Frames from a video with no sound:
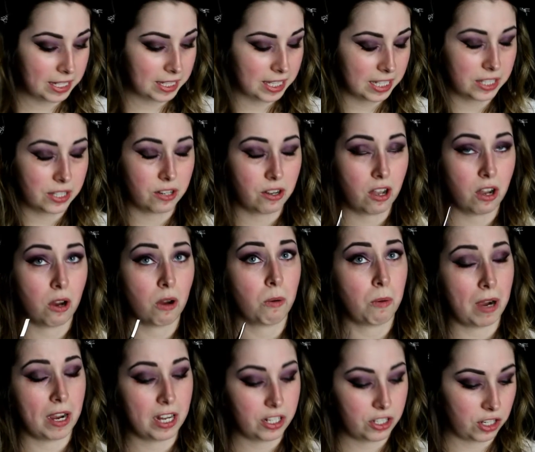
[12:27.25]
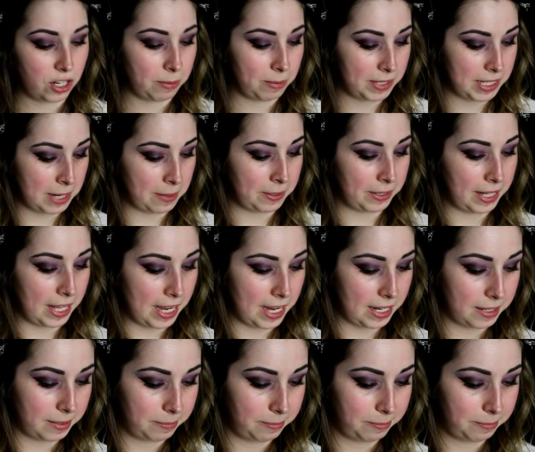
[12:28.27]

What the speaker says: because they're not quite as sharp as I would like.